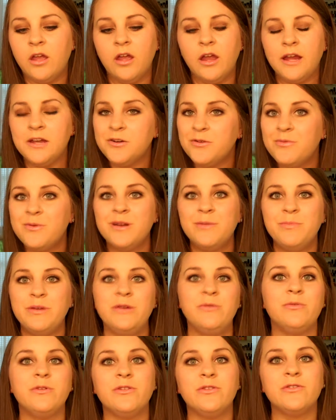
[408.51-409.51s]
I don't want to be
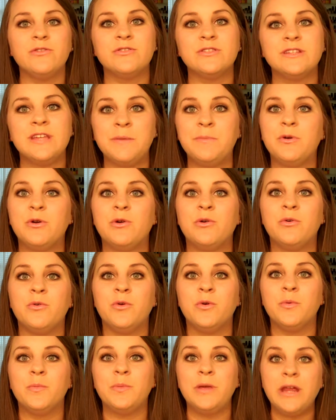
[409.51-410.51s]
one of those
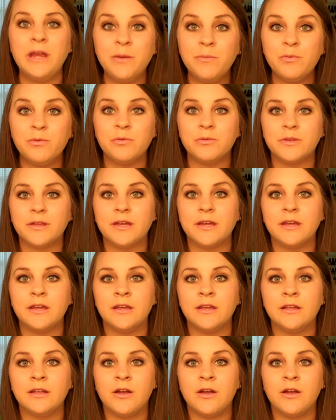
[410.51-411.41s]
typical people that